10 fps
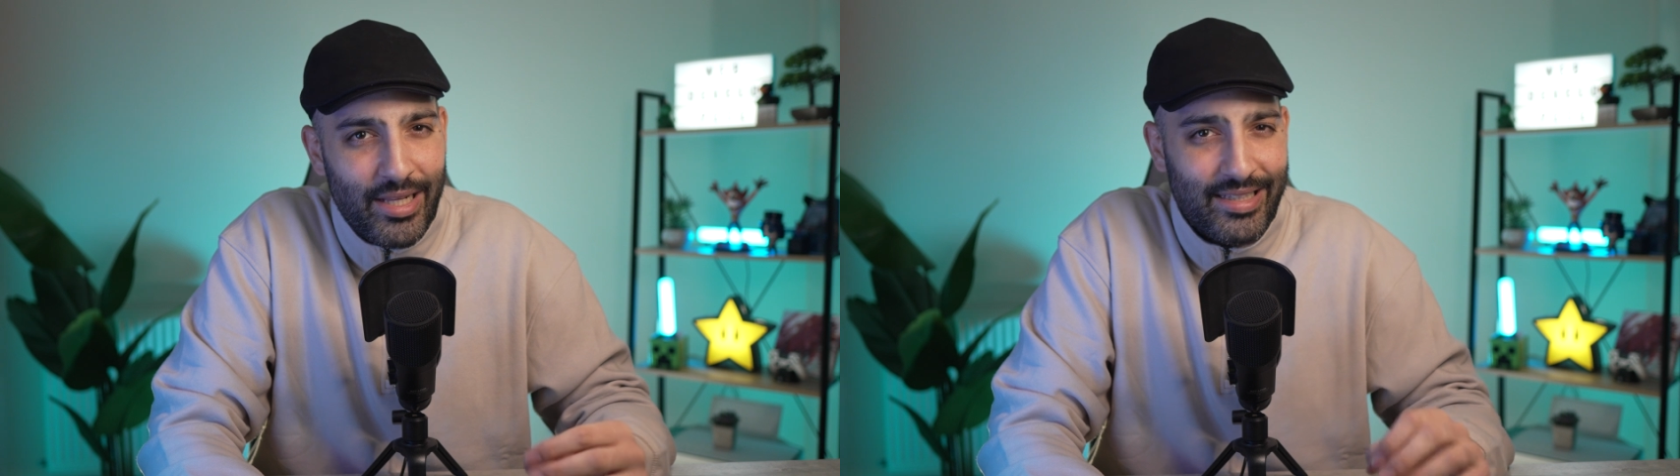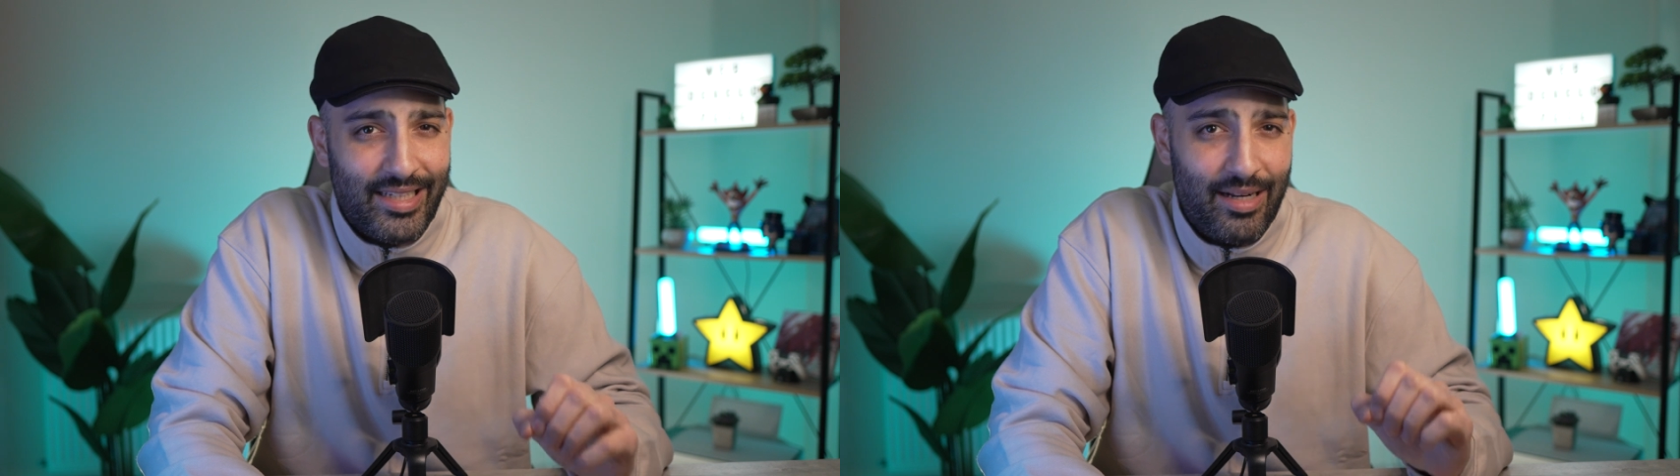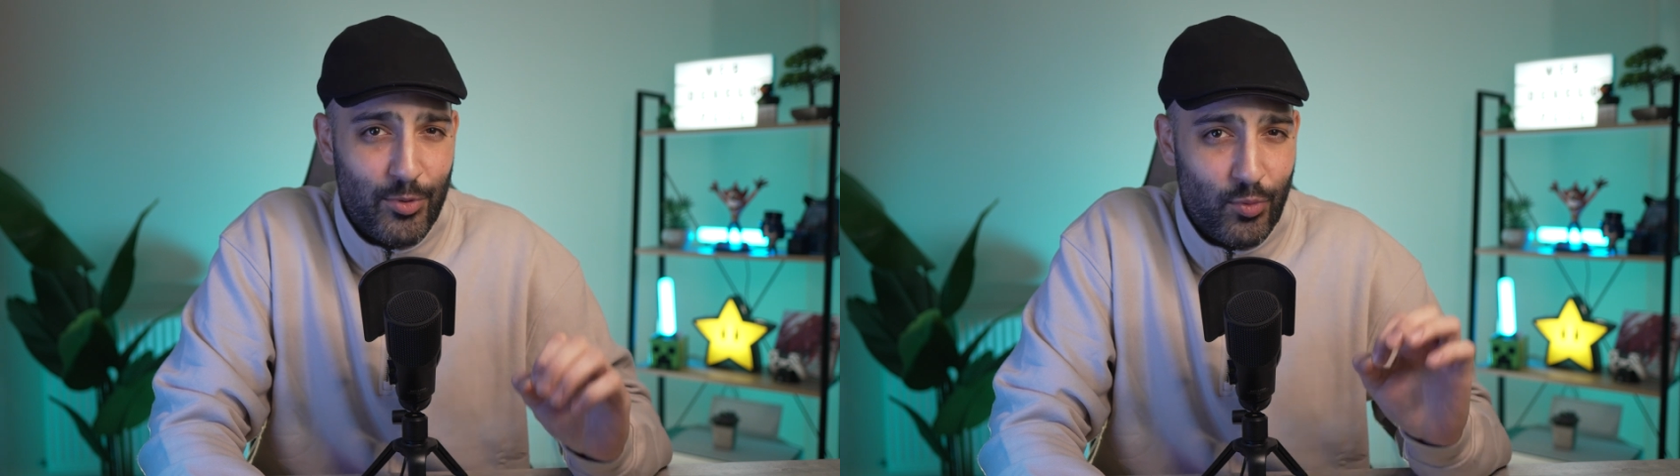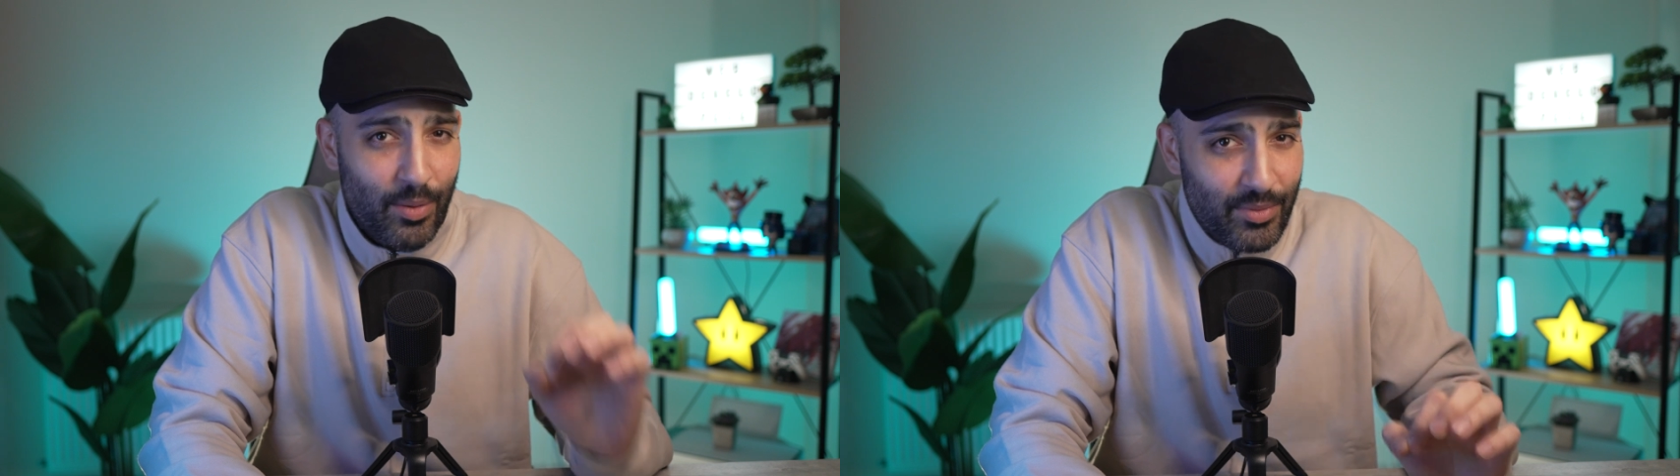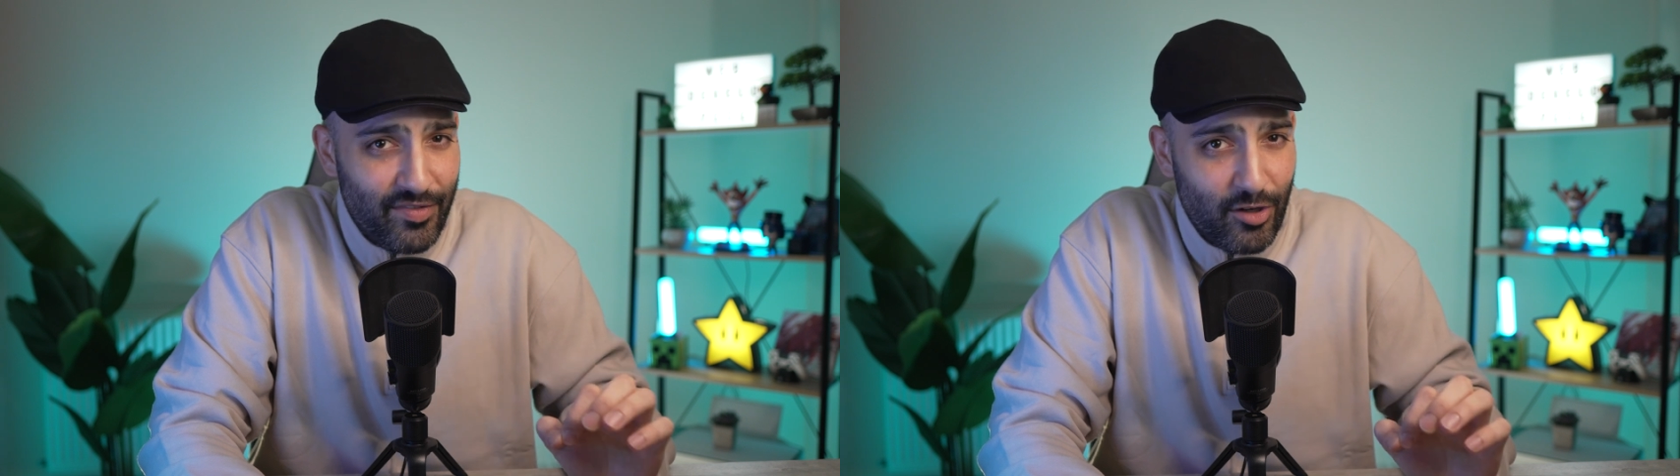that helps
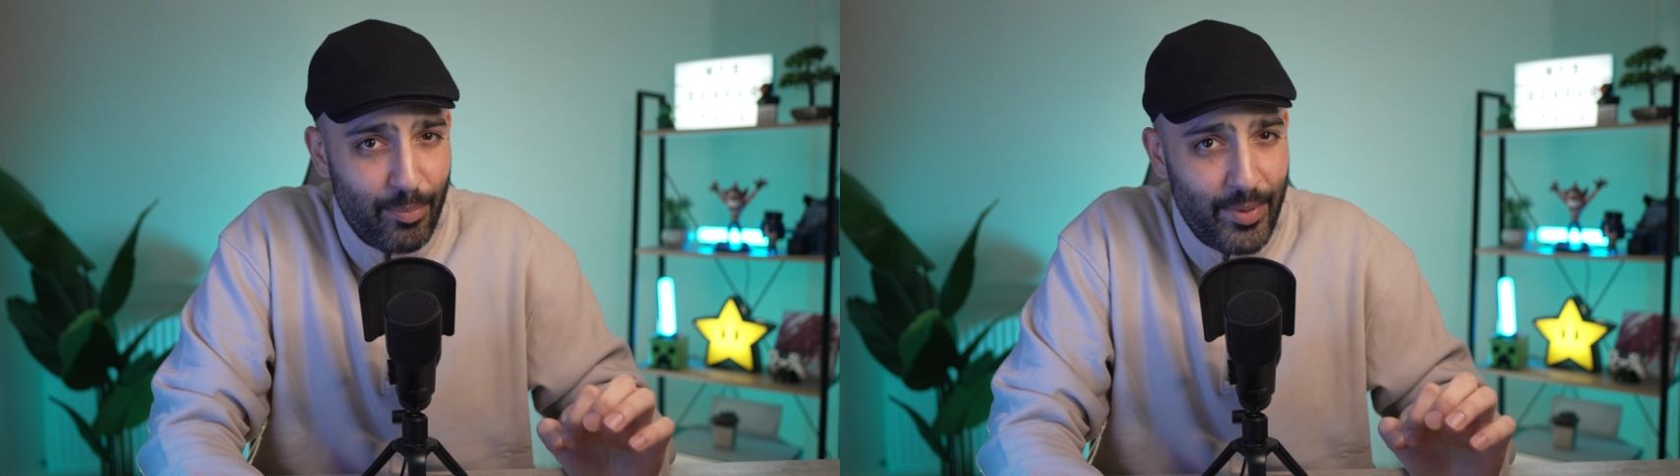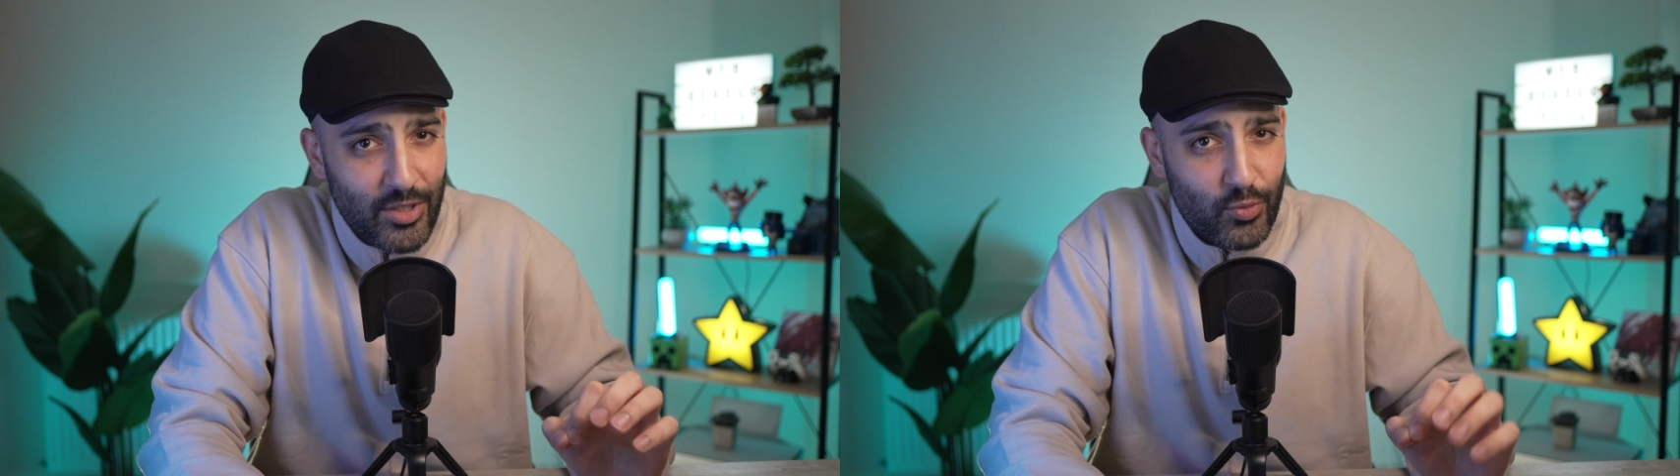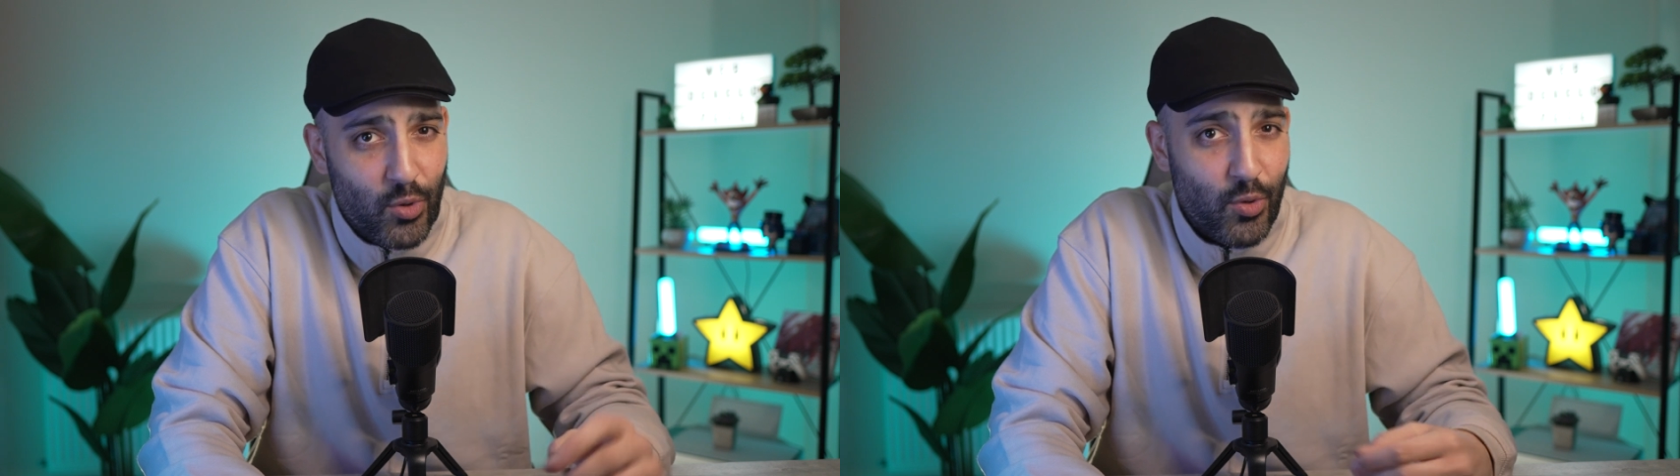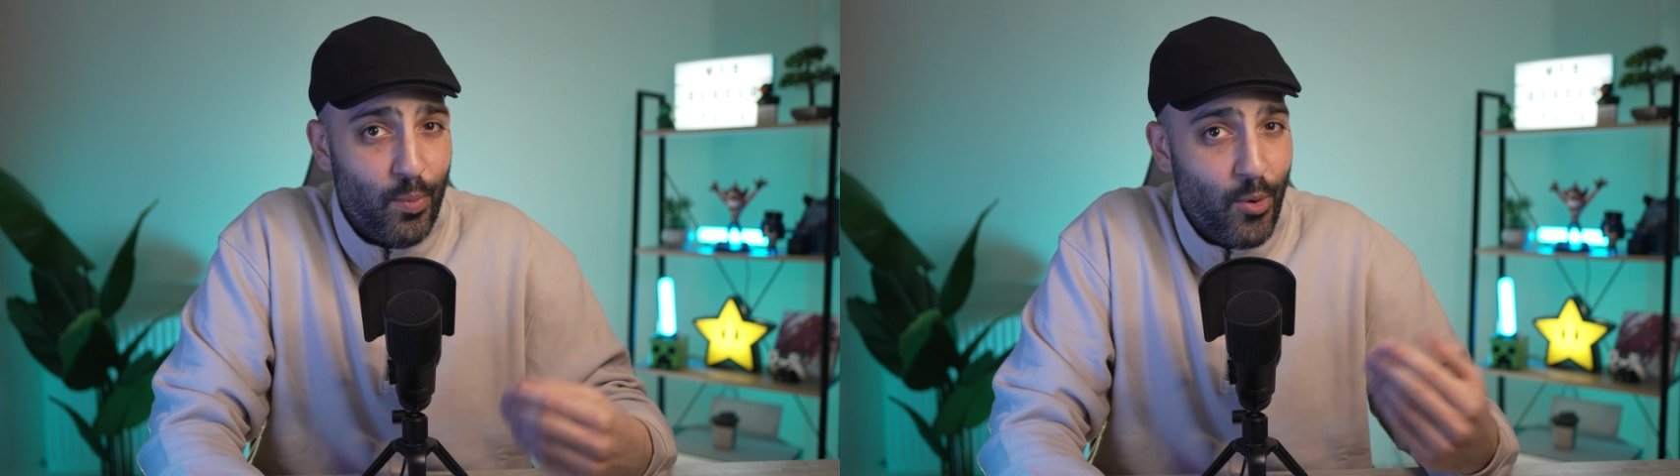web developers work